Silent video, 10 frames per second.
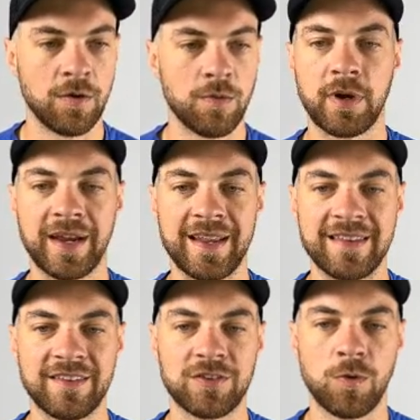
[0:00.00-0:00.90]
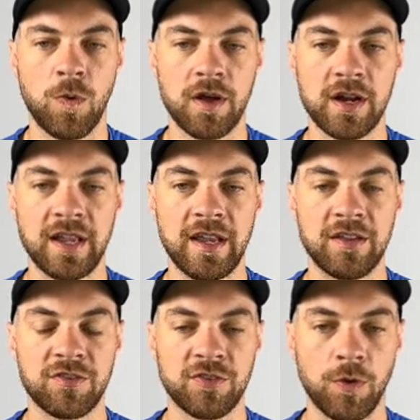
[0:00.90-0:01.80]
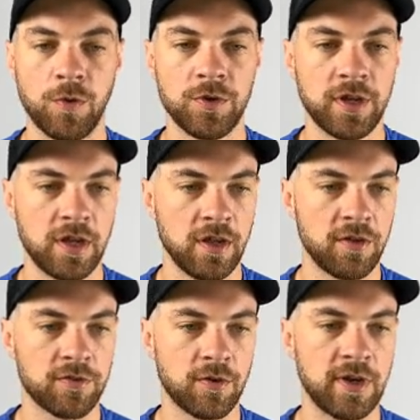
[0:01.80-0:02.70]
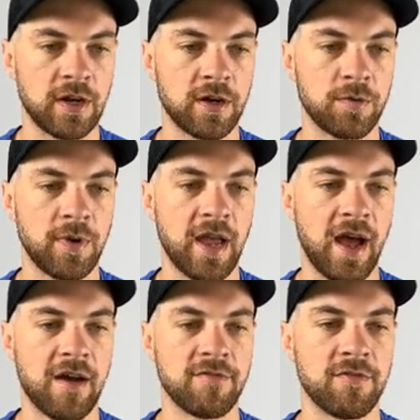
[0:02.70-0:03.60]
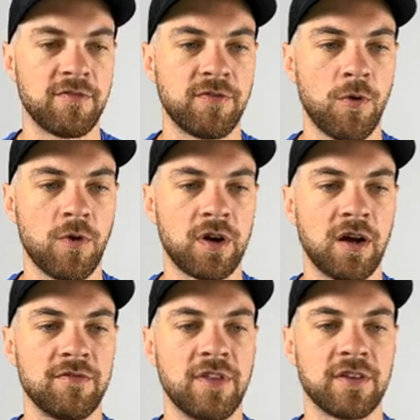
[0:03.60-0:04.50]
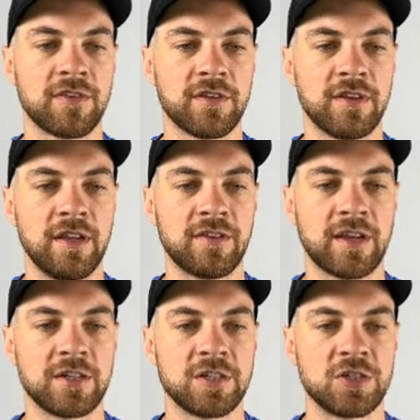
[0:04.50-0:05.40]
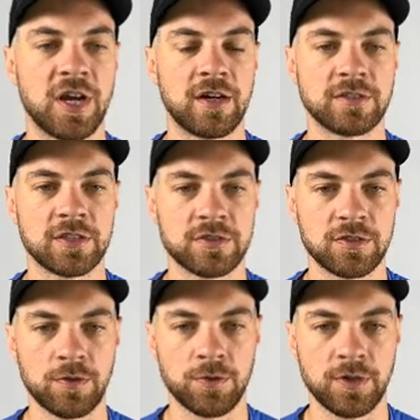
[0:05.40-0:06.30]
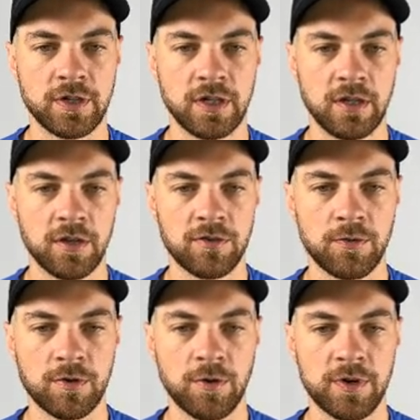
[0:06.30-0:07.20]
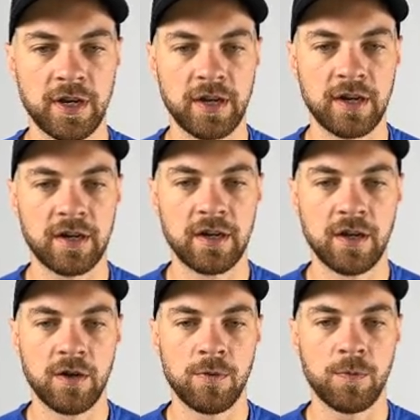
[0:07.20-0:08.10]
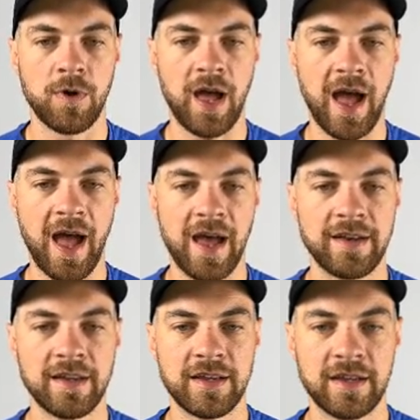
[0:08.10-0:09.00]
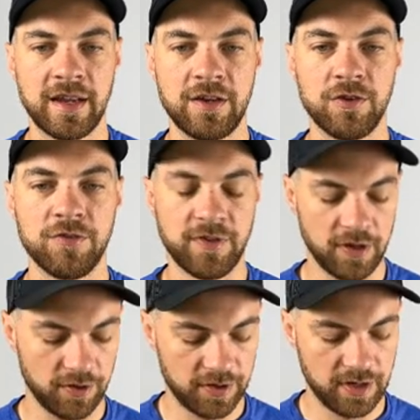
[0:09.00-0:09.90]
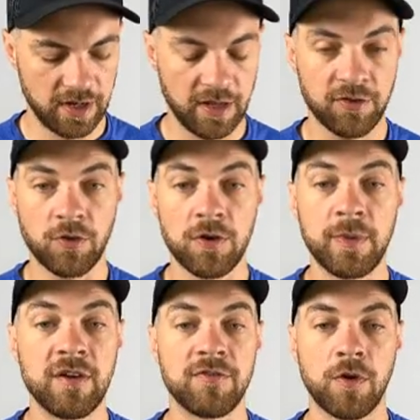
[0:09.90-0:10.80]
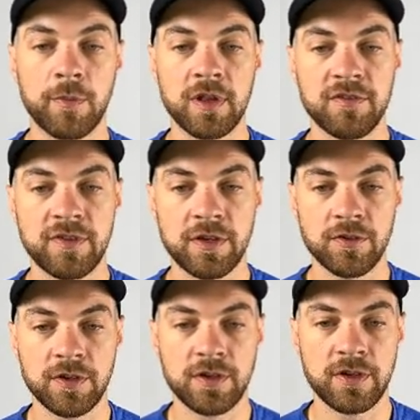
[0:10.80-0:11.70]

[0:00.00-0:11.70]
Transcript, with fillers: bring in this quantity sold. So here we have four of this, these kitchen chairs sold. So we'll go into here, we'll add a new field, it's going to be a formula field